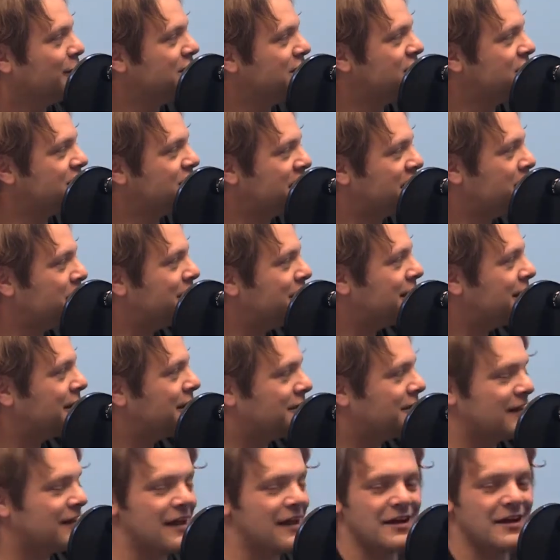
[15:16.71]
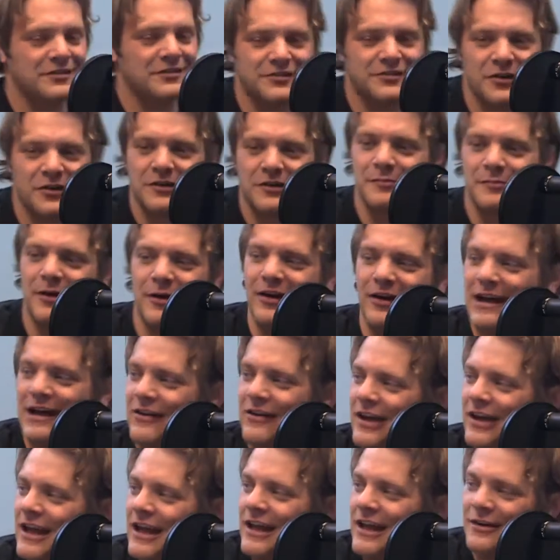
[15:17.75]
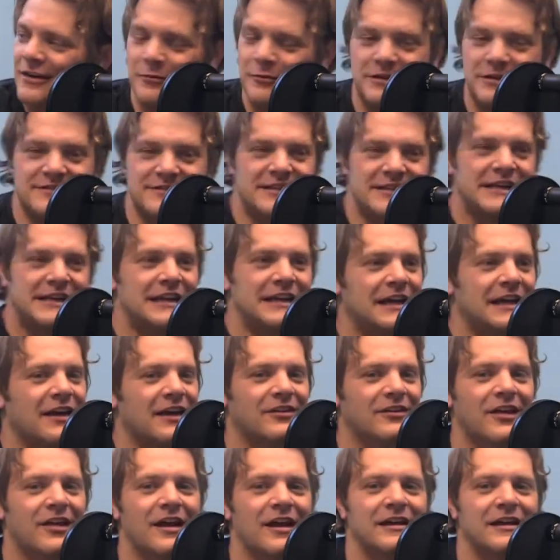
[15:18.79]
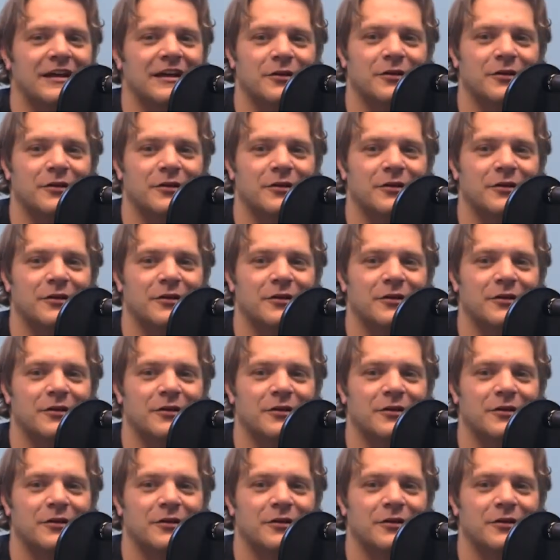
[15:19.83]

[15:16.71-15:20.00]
What'd you tell me the other day? I was talking about how I had a receding hairline.